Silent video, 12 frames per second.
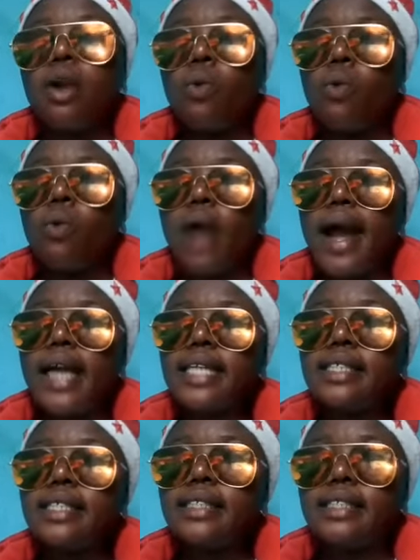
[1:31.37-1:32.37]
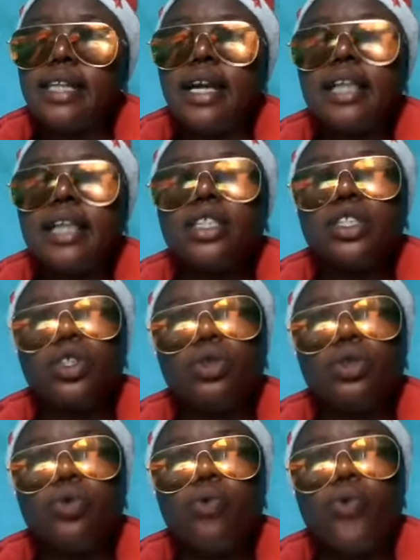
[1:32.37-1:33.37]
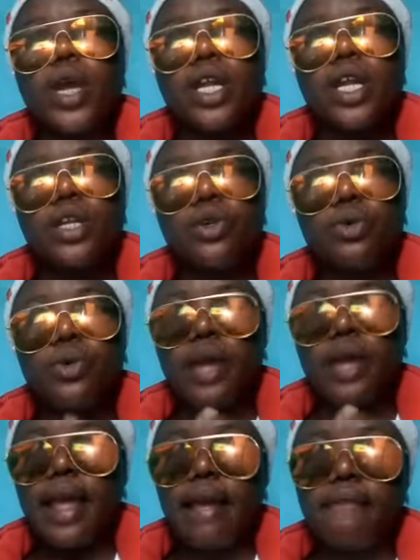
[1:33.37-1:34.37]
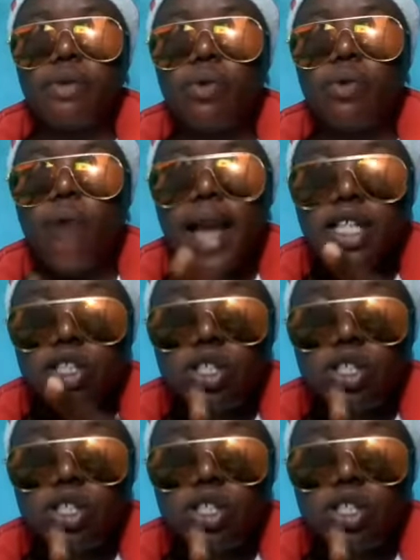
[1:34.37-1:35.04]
why then do we do evil? Why